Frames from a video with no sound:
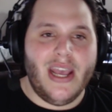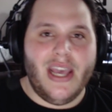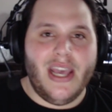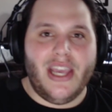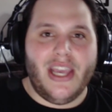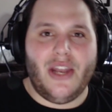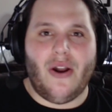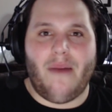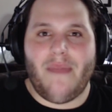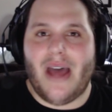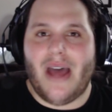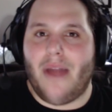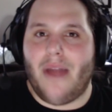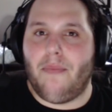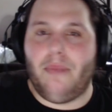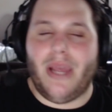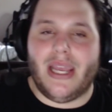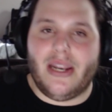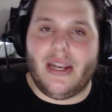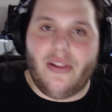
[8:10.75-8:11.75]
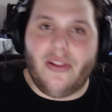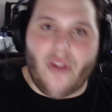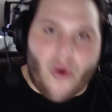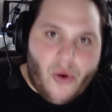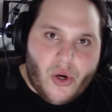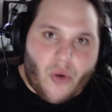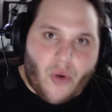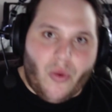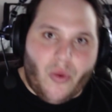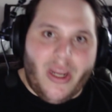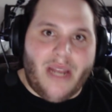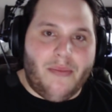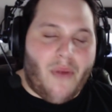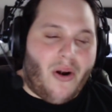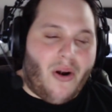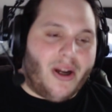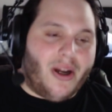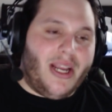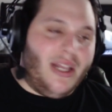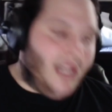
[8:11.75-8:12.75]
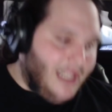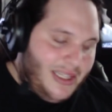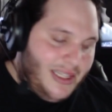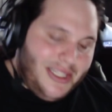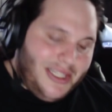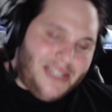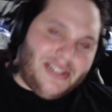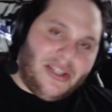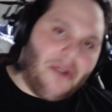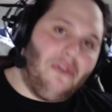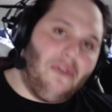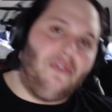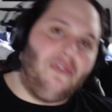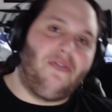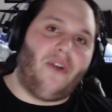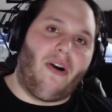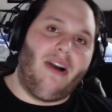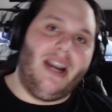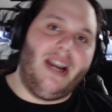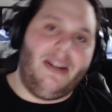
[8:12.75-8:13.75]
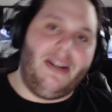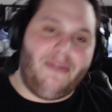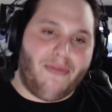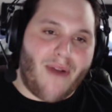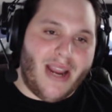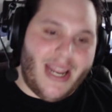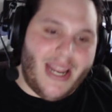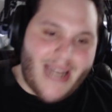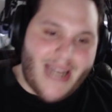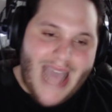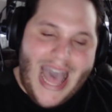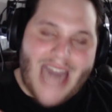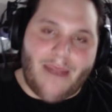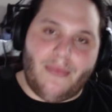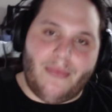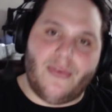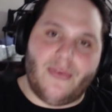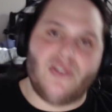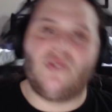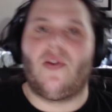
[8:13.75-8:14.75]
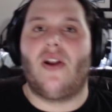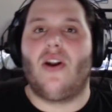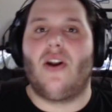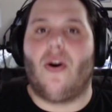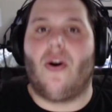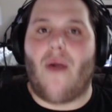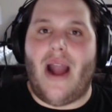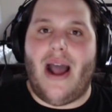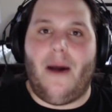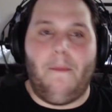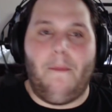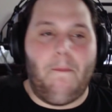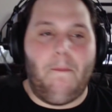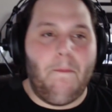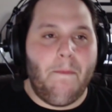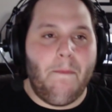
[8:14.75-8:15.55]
You know, I'm not big into the whole Korean market, like these little furry friggin' animals running around.